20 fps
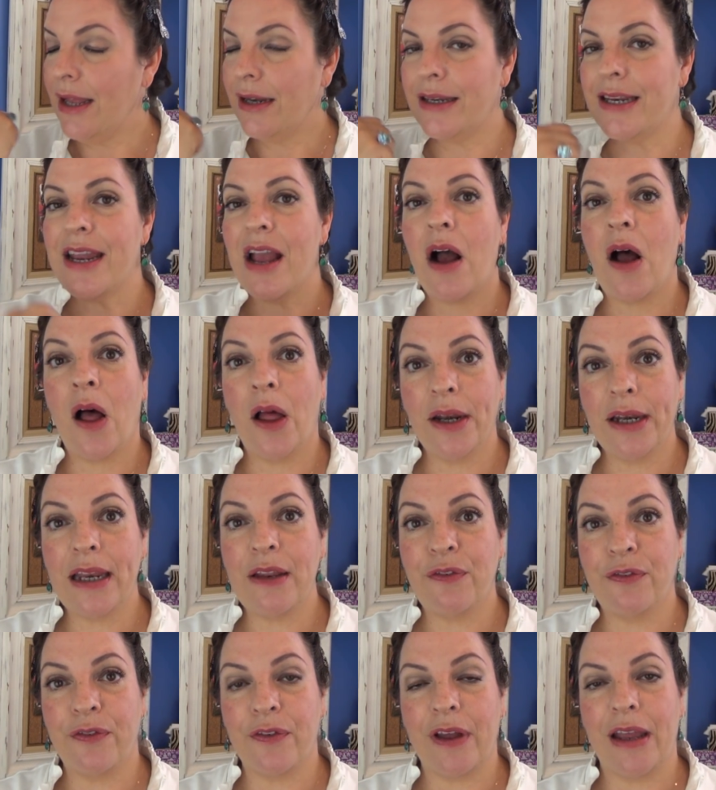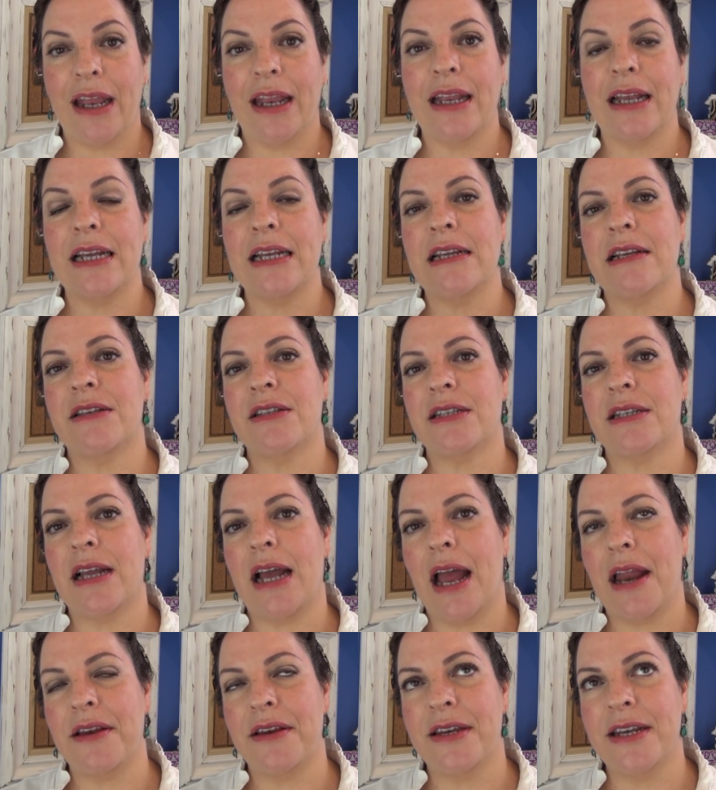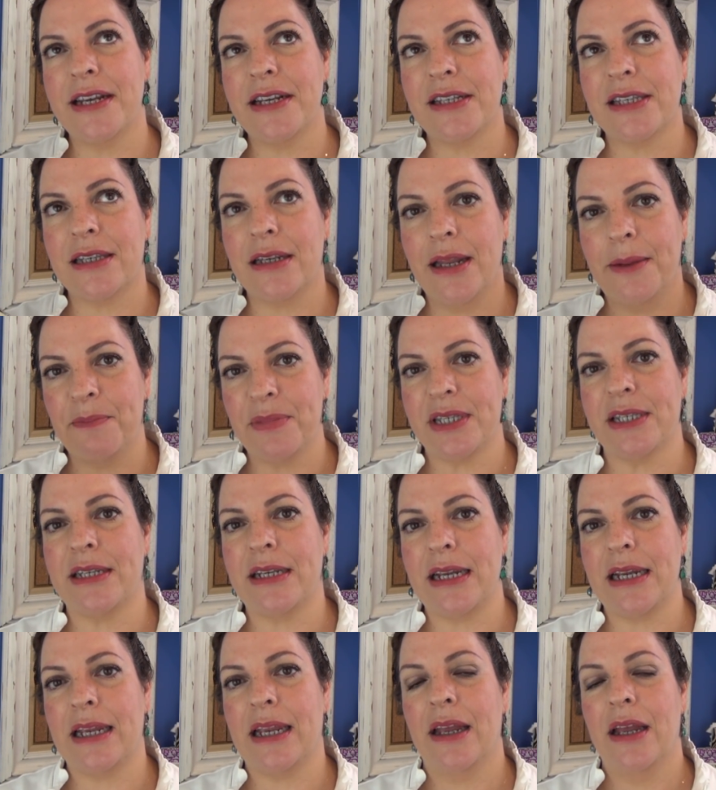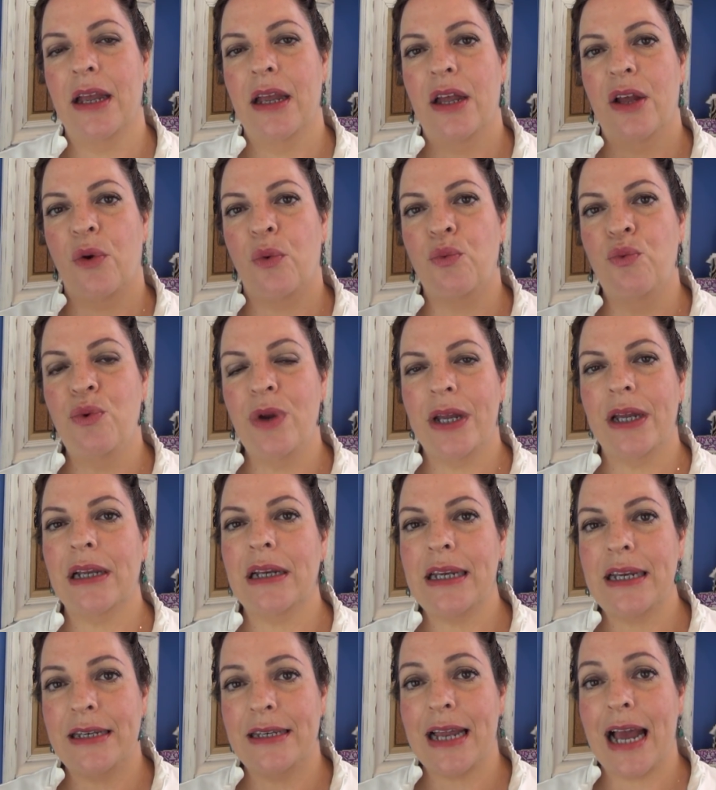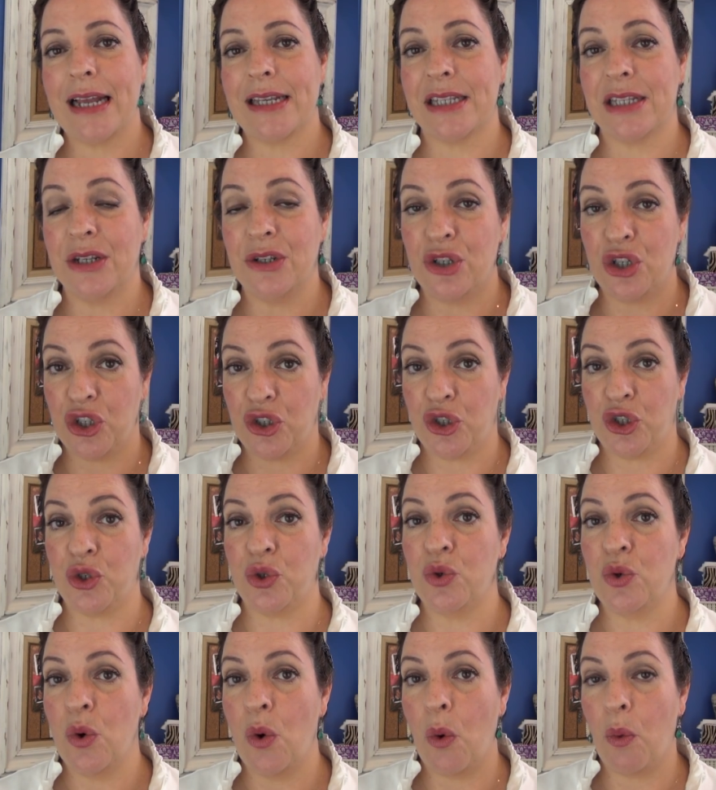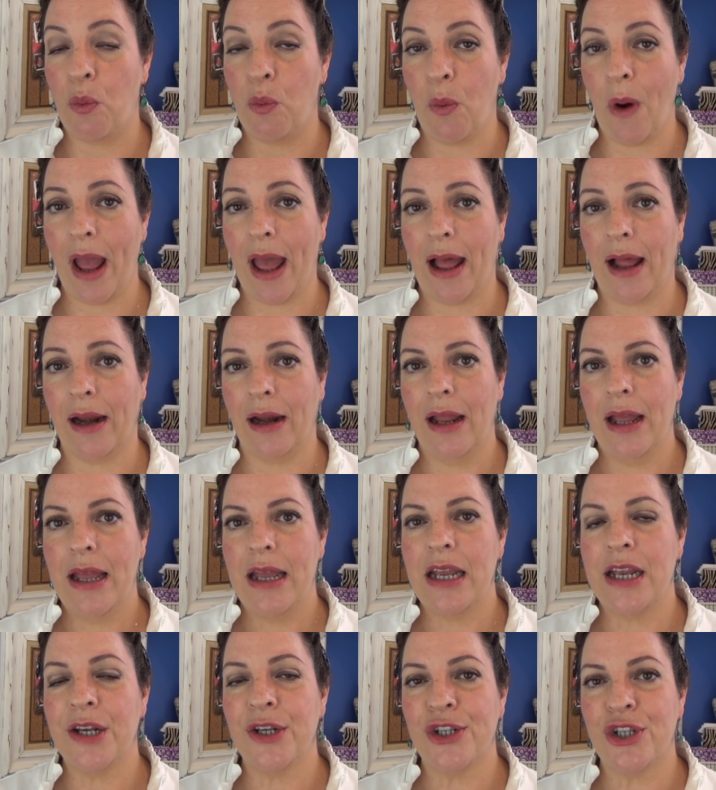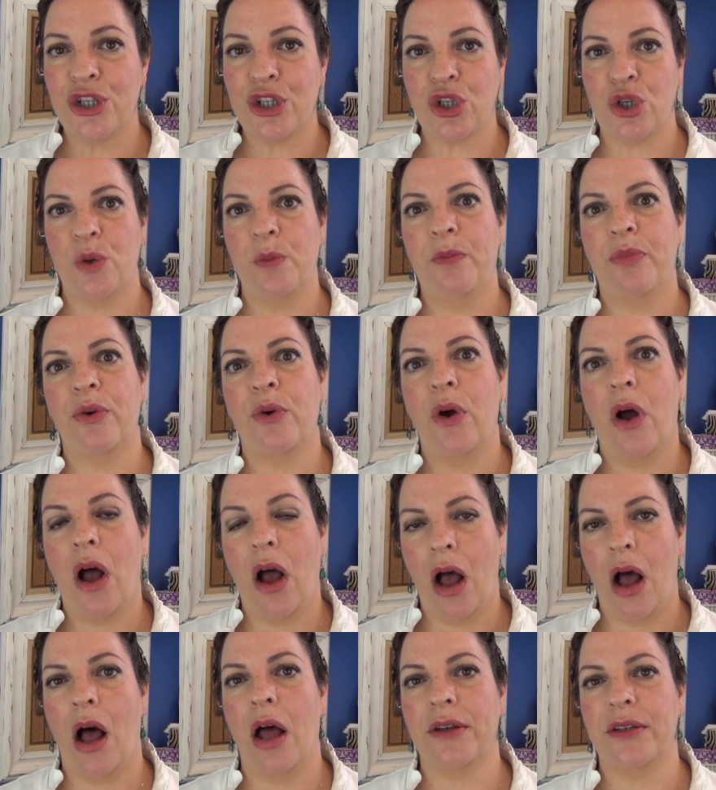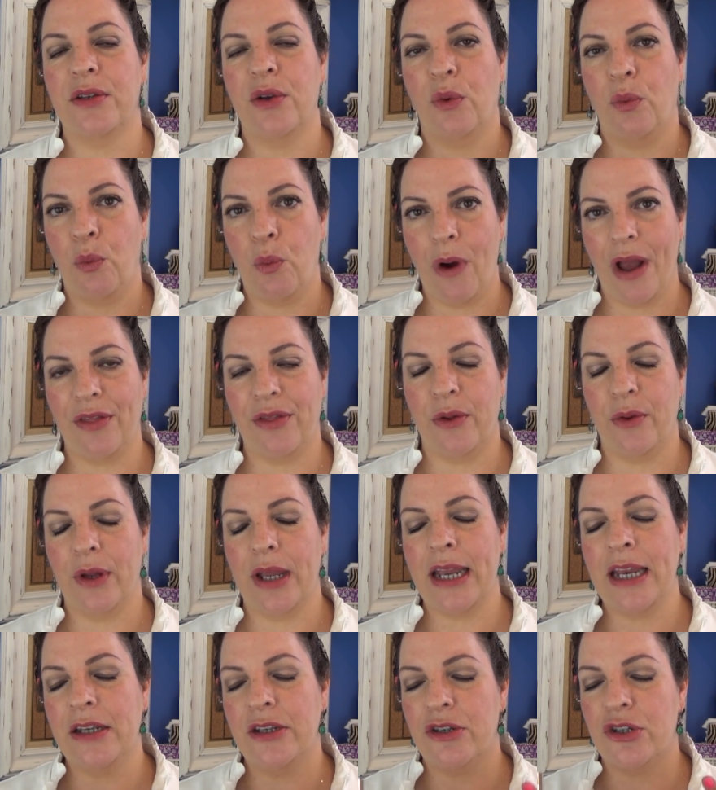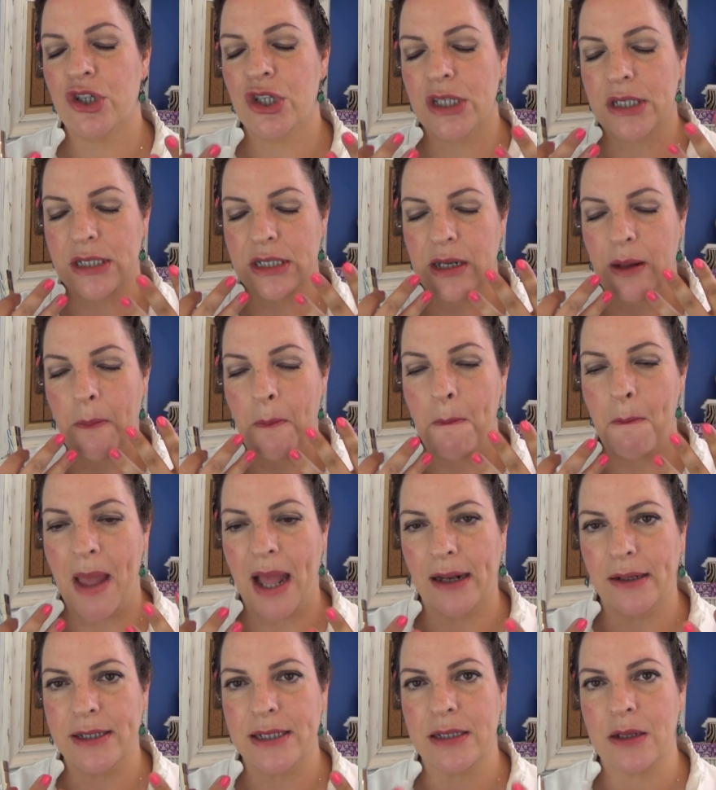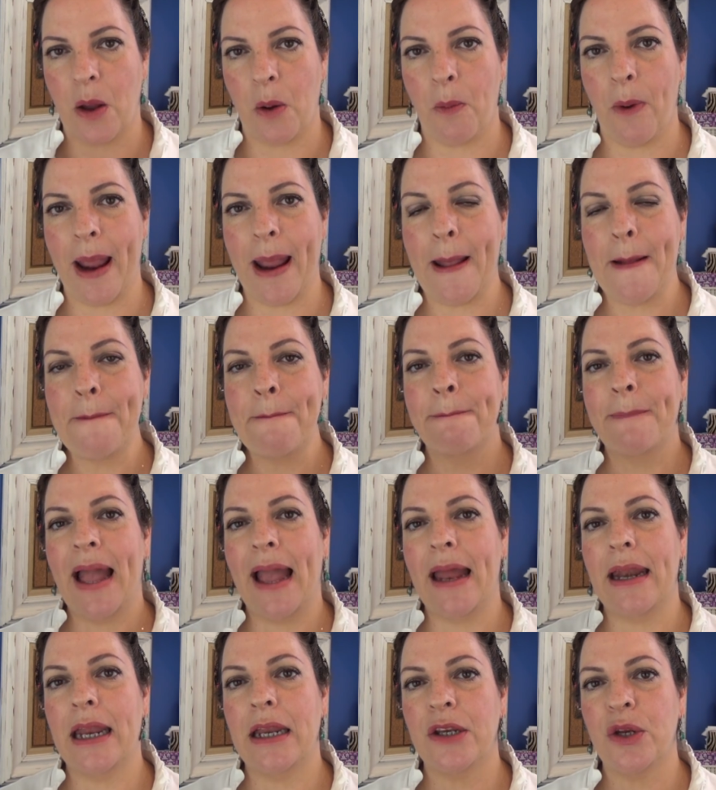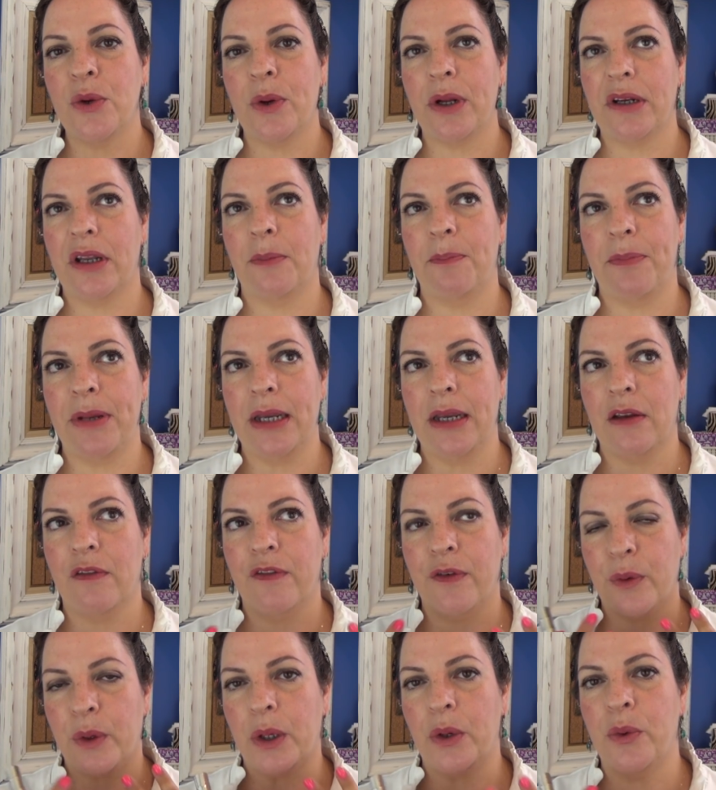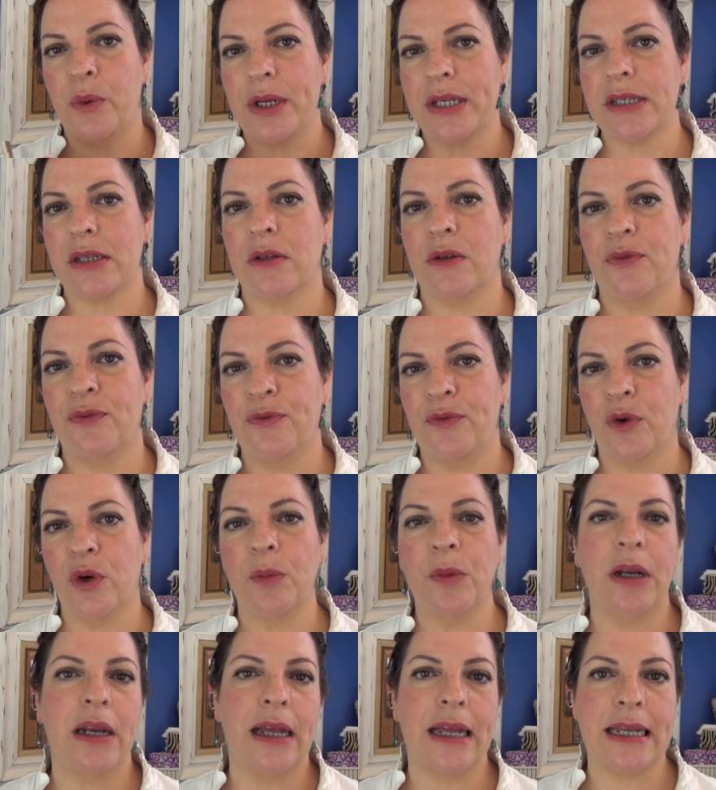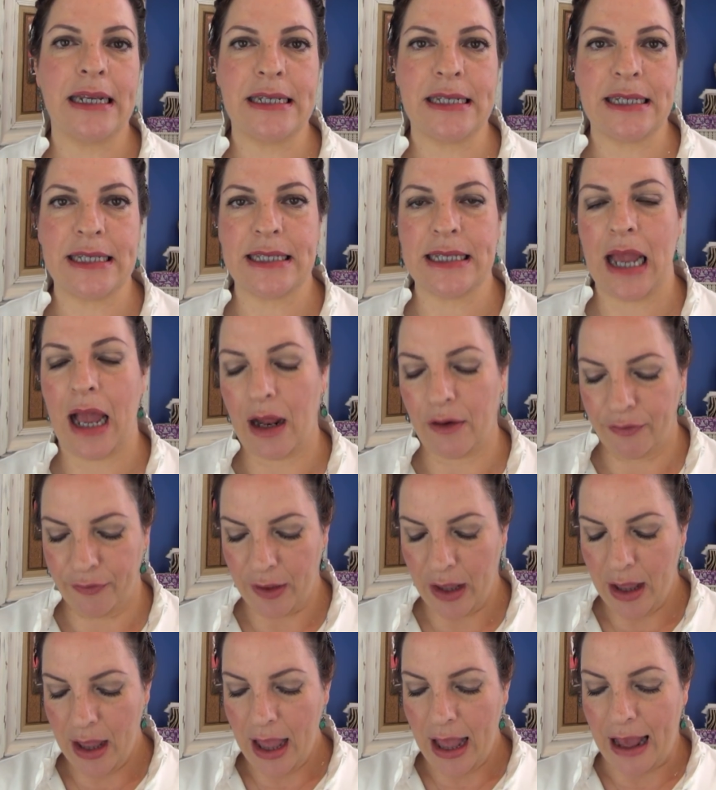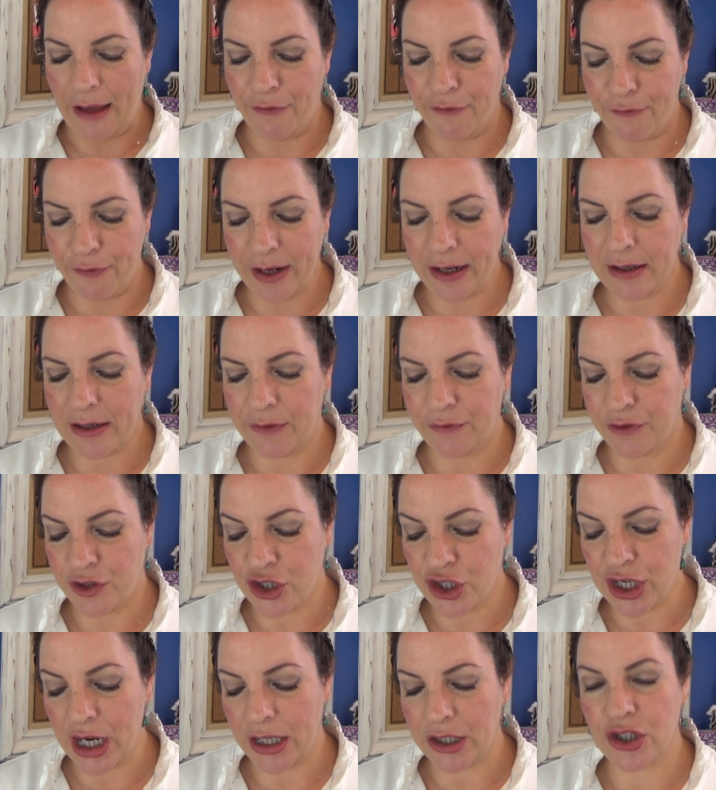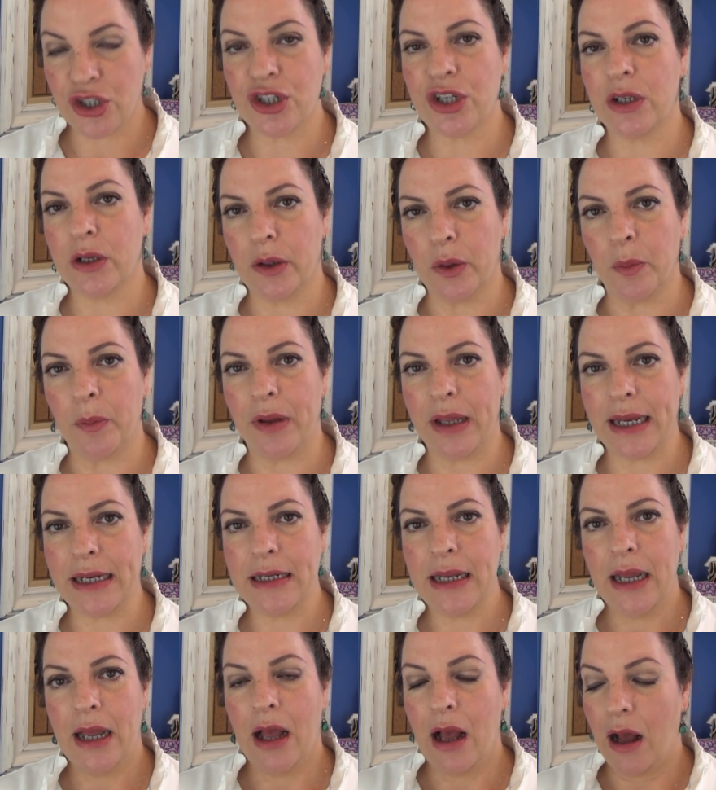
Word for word: The only thing is that this lipstick really doesn't do well in super hot weather. It just melts away, and then you end up being very gooey. So the formula itself, I think they've changed a little bit.